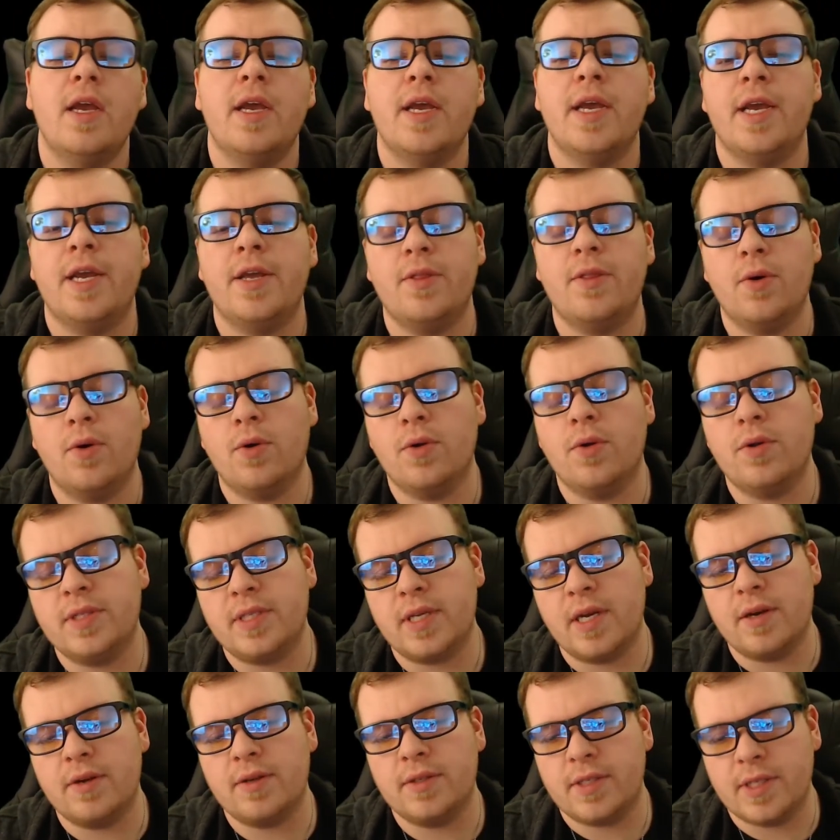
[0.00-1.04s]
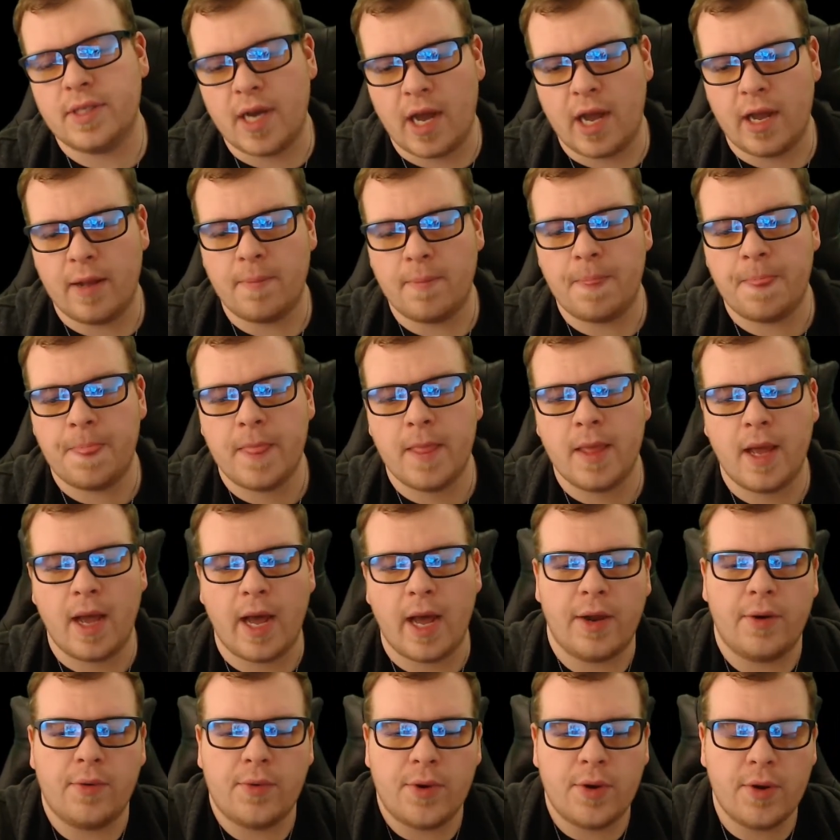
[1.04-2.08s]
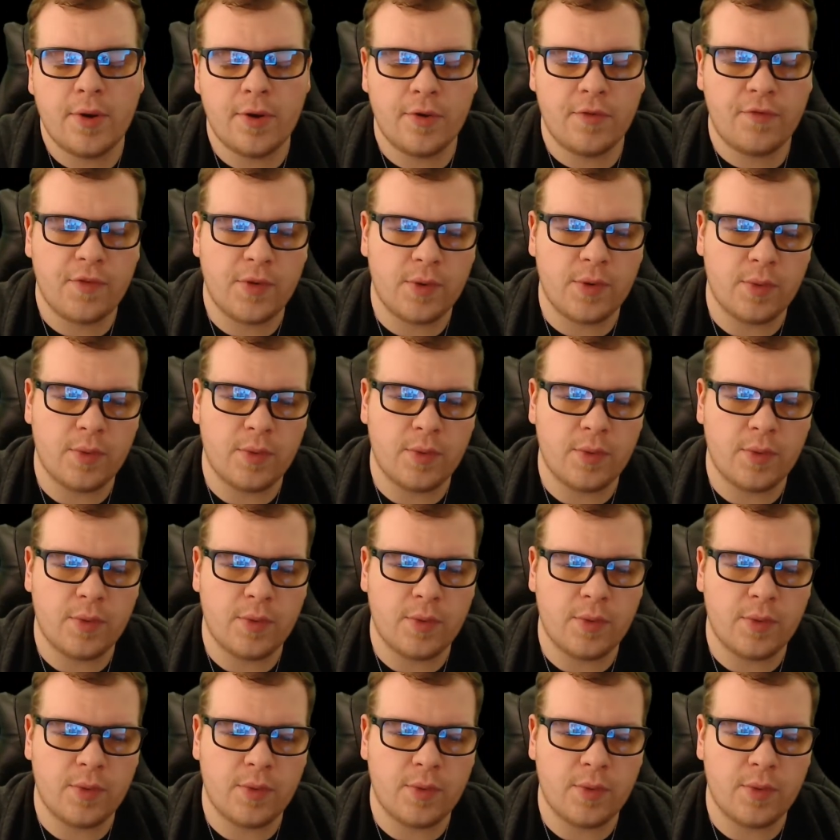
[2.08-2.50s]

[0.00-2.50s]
And the whole entire time, I don't know if it